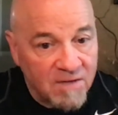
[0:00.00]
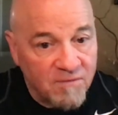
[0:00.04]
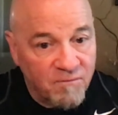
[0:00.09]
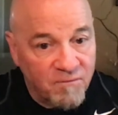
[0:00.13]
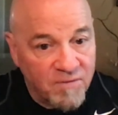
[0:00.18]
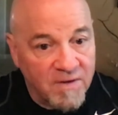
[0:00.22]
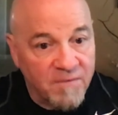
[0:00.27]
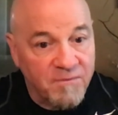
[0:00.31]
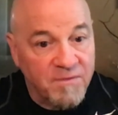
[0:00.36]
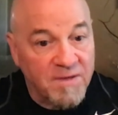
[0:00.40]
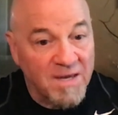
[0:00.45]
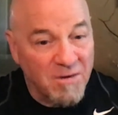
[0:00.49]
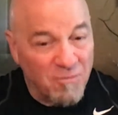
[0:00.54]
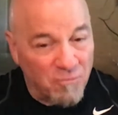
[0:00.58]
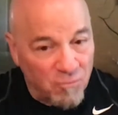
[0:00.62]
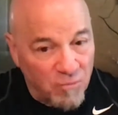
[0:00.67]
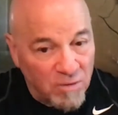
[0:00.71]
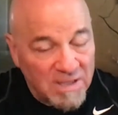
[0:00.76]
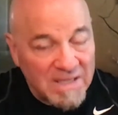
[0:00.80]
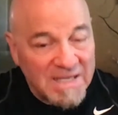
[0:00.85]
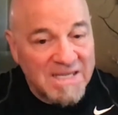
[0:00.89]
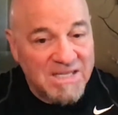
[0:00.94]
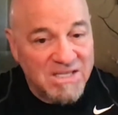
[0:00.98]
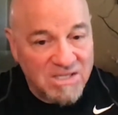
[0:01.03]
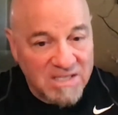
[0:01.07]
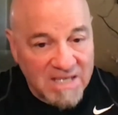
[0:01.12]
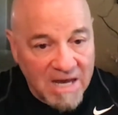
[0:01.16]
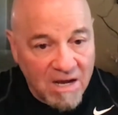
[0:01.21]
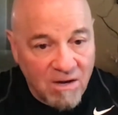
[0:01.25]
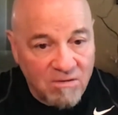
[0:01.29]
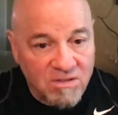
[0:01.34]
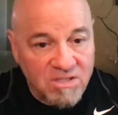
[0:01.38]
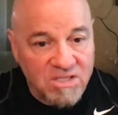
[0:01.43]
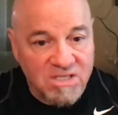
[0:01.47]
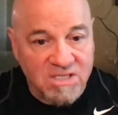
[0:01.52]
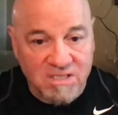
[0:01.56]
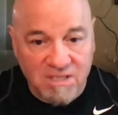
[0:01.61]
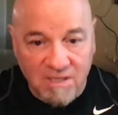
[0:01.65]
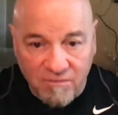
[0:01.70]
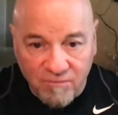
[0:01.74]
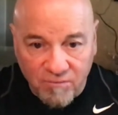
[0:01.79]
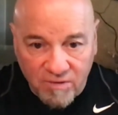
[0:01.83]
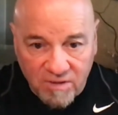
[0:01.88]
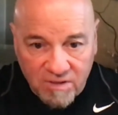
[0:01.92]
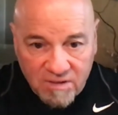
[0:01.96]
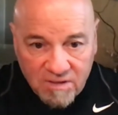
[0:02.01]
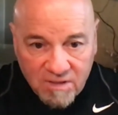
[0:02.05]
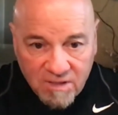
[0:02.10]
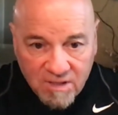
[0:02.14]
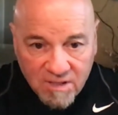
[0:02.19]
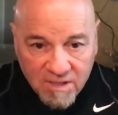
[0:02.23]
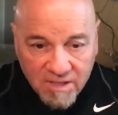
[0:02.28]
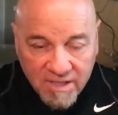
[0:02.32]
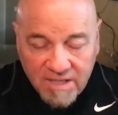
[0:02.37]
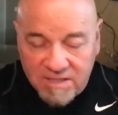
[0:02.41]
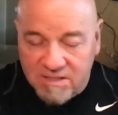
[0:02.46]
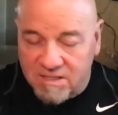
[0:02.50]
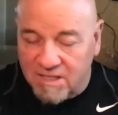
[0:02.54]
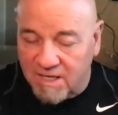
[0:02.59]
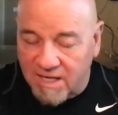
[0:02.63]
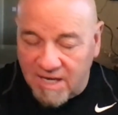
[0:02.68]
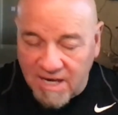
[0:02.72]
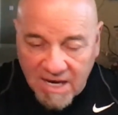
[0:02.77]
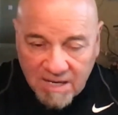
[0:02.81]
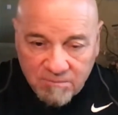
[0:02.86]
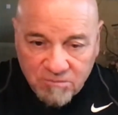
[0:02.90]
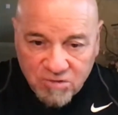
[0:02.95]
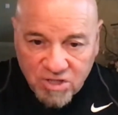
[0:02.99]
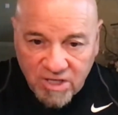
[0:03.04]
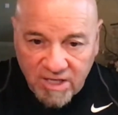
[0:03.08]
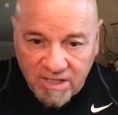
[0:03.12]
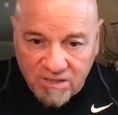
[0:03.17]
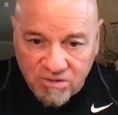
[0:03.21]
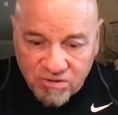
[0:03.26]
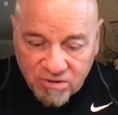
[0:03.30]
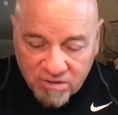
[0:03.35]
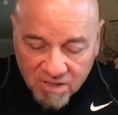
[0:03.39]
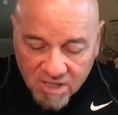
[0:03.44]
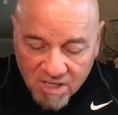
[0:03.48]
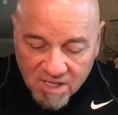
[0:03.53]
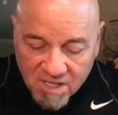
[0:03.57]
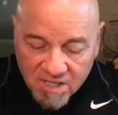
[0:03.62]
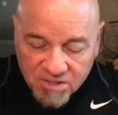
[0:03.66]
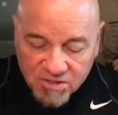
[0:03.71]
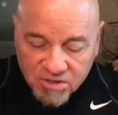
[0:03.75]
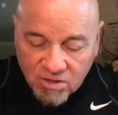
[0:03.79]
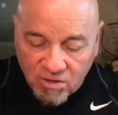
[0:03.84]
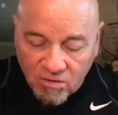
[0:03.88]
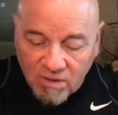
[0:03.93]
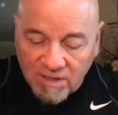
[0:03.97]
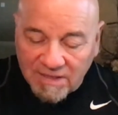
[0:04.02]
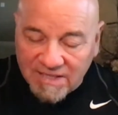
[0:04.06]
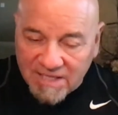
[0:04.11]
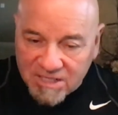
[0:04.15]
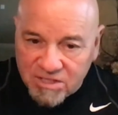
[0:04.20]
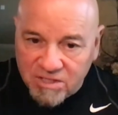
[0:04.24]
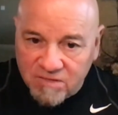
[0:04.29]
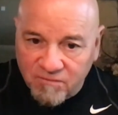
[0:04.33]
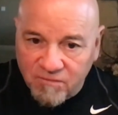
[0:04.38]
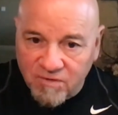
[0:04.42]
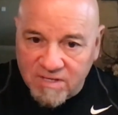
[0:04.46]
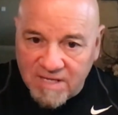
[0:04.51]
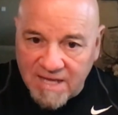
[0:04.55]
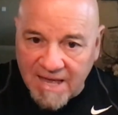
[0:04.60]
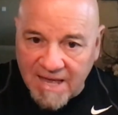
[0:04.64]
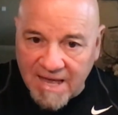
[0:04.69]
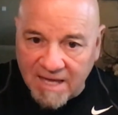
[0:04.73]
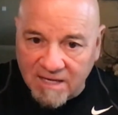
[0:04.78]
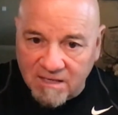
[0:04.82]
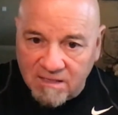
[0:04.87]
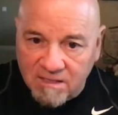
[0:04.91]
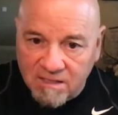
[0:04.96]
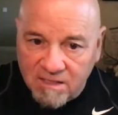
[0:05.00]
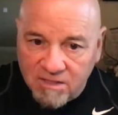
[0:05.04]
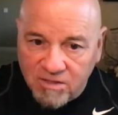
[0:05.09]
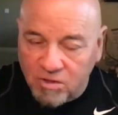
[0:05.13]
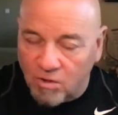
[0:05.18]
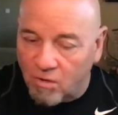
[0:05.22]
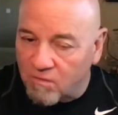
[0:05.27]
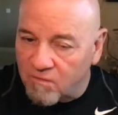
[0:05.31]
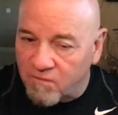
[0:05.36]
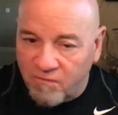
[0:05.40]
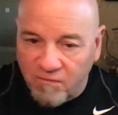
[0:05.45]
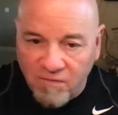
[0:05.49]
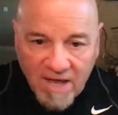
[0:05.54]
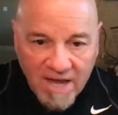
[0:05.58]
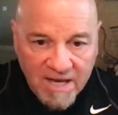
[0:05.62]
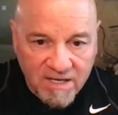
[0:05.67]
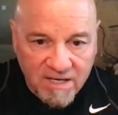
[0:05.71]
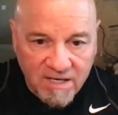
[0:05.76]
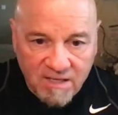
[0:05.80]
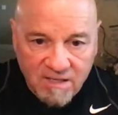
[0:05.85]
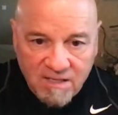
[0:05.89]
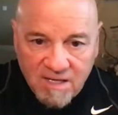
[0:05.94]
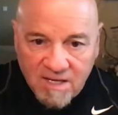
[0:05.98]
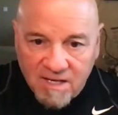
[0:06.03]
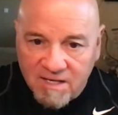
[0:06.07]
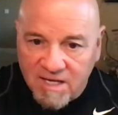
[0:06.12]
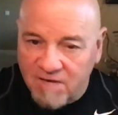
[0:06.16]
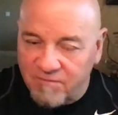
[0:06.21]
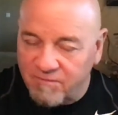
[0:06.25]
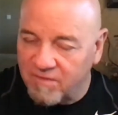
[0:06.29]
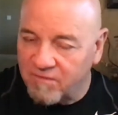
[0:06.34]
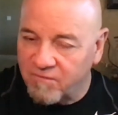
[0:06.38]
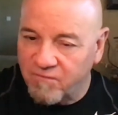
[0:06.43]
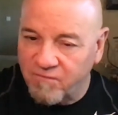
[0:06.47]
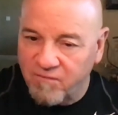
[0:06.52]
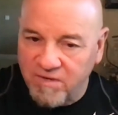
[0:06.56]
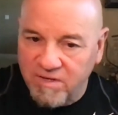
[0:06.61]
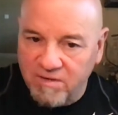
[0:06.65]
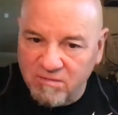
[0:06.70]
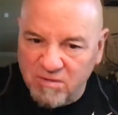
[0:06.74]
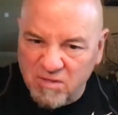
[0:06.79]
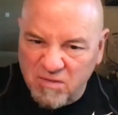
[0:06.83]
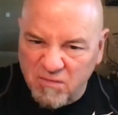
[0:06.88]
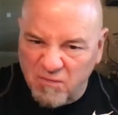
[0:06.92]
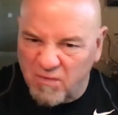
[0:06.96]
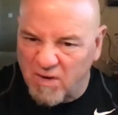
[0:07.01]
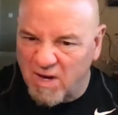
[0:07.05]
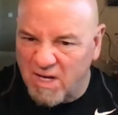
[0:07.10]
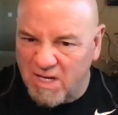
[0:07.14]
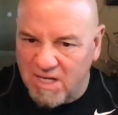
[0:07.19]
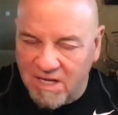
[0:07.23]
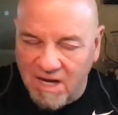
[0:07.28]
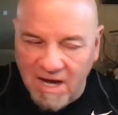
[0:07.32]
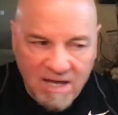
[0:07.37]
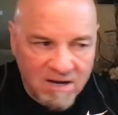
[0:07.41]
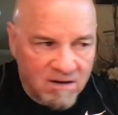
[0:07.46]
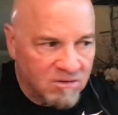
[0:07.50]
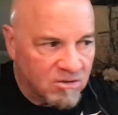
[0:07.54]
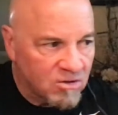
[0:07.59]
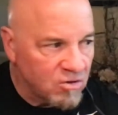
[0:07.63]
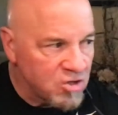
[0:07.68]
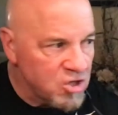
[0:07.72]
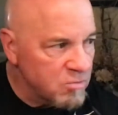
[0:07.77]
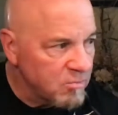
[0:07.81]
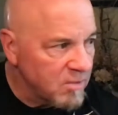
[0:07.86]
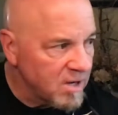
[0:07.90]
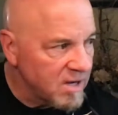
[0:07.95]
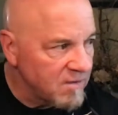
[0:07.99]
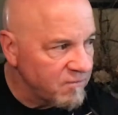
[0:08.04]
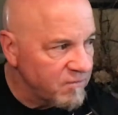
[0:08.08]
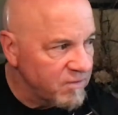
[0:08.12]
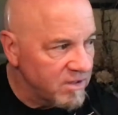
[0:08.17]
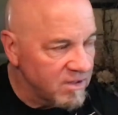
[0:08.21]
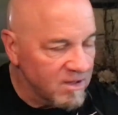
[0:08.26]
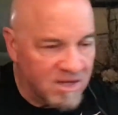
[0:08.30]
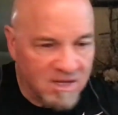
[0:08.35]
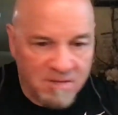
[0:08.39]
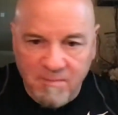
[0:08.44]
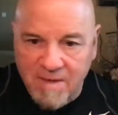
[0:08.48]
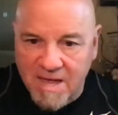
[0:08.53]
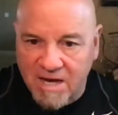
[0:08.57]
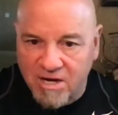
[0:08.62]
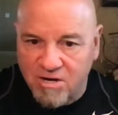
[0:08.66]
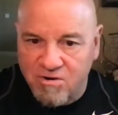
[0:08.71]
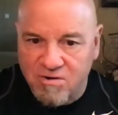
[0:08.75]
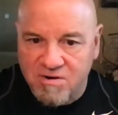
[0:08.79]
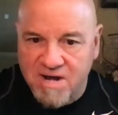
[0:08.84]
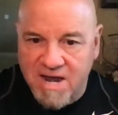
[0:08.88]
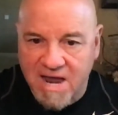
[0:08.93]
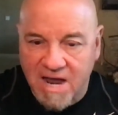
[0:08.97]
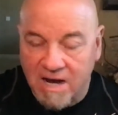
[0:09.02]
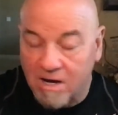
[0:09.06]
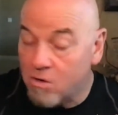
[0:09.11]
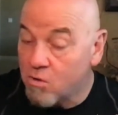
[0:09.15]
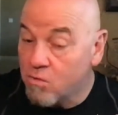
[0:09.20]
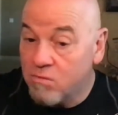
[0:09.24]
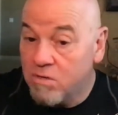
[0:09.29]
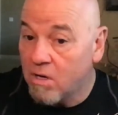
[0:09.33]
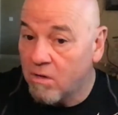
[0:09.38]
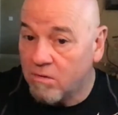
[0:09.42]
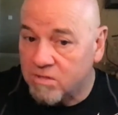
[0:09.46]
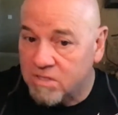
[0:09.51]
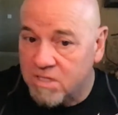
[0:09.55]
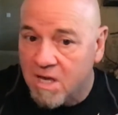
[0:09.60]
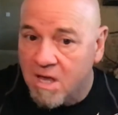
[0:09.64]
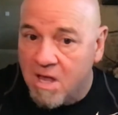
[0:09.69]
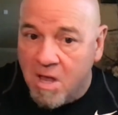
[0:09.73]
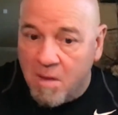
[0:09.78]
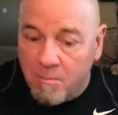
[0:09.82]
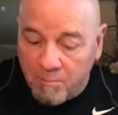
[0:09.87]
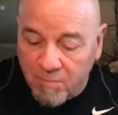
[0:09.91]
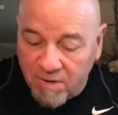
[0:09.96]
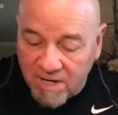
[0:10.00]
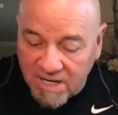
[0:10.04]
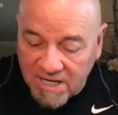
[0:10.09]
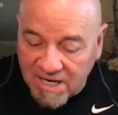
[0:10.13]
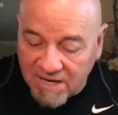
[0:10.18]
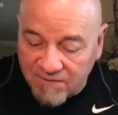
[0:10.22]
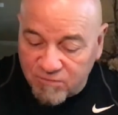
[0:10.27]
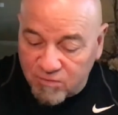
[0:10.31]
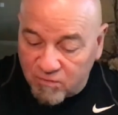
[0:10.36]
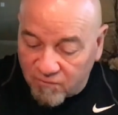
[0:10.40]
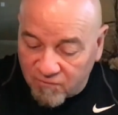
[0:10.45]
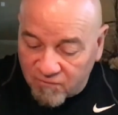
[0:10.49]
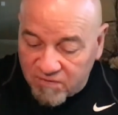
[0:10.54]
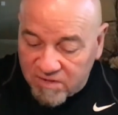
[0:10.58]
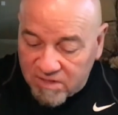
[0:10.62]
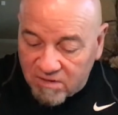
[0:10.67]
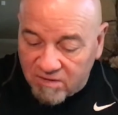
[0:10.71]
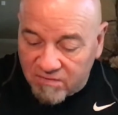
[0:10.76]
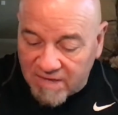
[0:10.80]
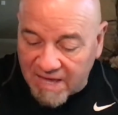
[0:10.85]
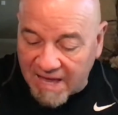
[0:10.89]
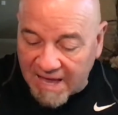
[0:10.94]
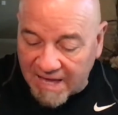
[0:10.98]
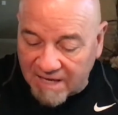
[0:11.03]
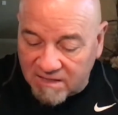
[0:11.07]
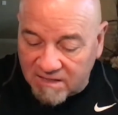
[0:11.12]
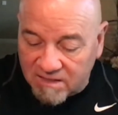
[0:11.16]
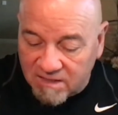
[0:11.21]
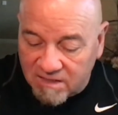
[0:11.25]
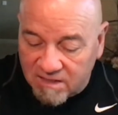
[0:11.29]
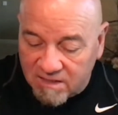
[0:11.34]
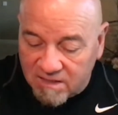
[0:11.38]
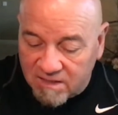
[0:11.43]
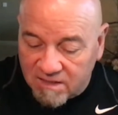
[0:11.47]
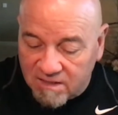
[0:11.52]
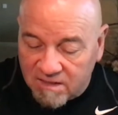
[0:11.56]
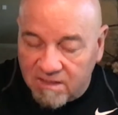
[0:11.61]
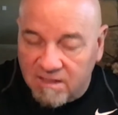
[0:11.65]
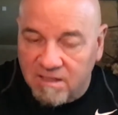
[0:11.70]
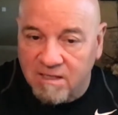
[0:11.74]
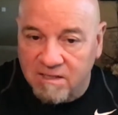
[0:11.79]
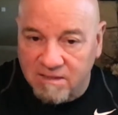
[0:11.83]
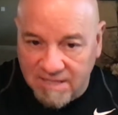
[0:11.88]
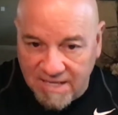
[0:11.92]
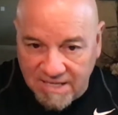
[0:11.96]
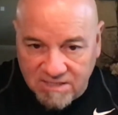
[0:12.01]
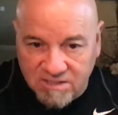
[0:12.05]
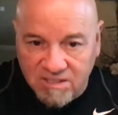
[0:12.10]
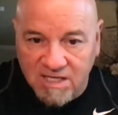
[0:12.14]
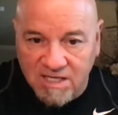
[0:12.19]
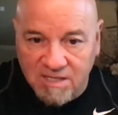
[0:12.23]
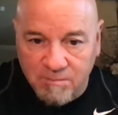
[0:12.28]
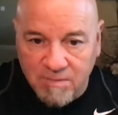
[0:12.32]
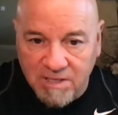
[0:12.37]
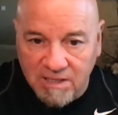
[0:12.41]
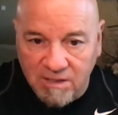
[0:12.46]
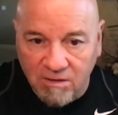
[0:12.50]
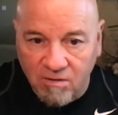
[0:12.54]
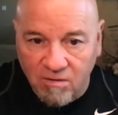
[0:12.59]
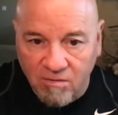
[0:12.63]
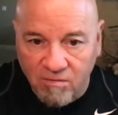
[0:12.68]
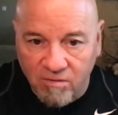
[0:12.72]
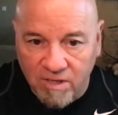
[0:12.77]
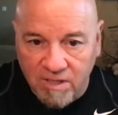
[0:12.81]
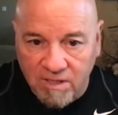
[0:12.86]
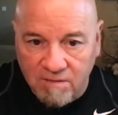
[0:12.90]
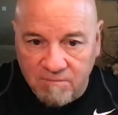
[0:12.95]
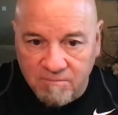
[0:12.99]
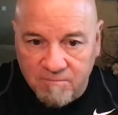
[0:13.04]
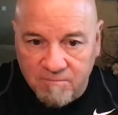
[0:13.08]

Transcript: fifth, it really sounds different. It's a game changer. So listen for that. Don't fight it. If it feels funny, I don't know, you might feel it in the back of your neck. Who knows? But if you feel that, that's going to be Locrian.